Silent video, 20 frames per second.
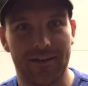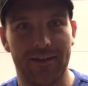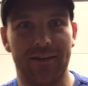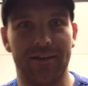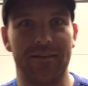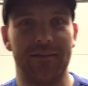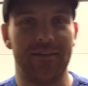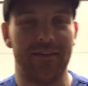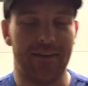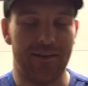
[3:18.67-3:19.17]

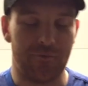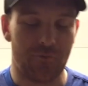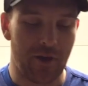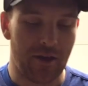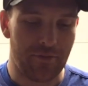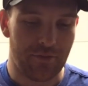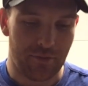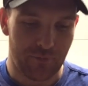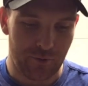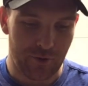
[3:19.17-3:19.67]
and uh,
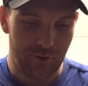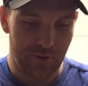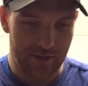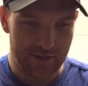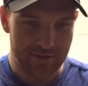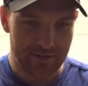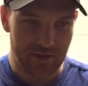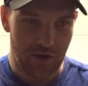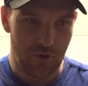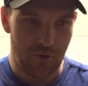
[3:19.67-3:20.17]
run through
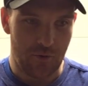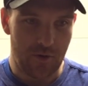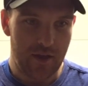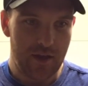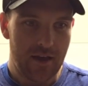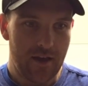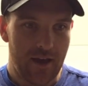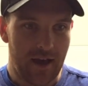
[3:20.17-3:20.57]
it. So